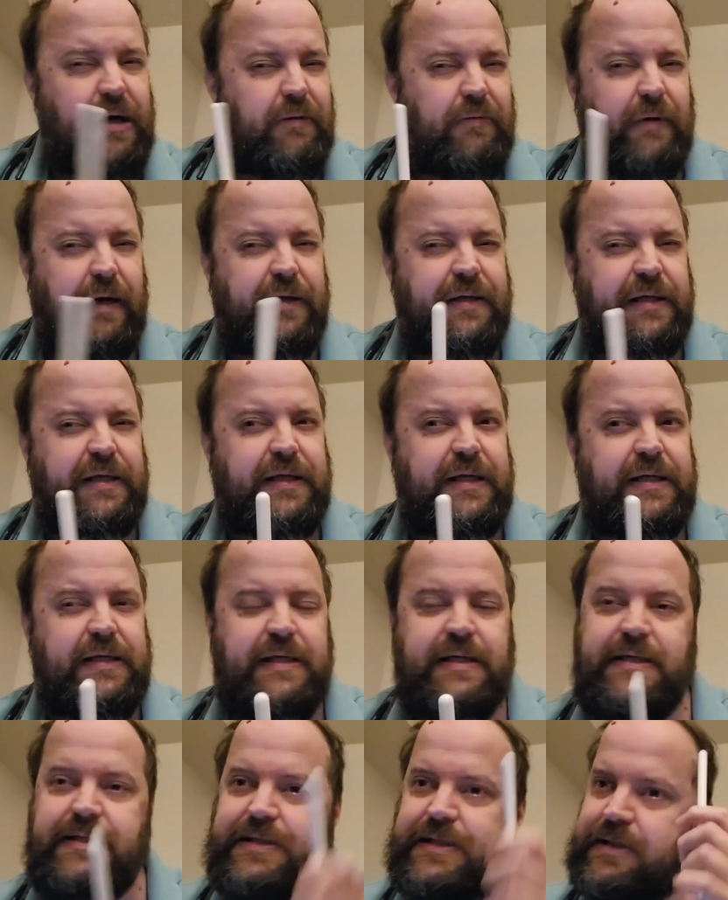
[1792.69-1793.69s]
around the
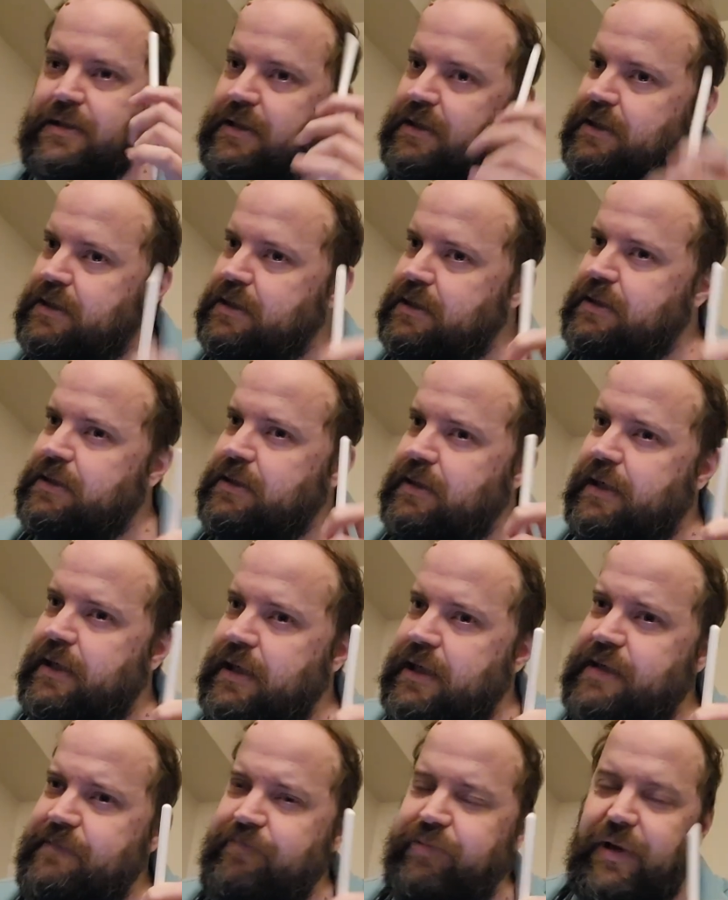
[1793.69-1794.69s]
kidneys,
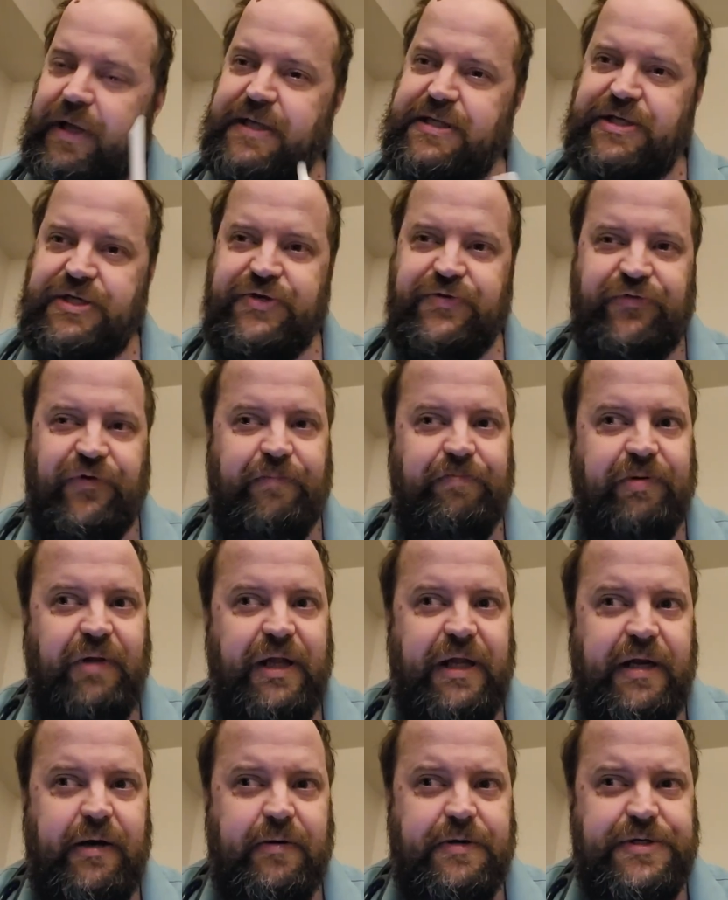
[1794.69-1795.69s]
hidden places for
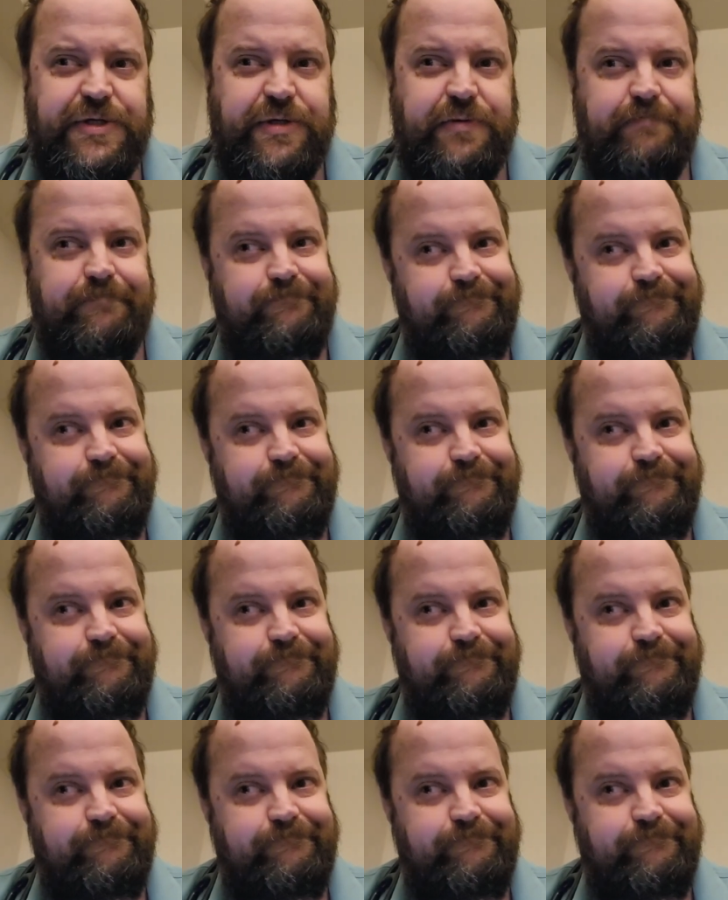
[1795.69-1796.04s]
bleeders.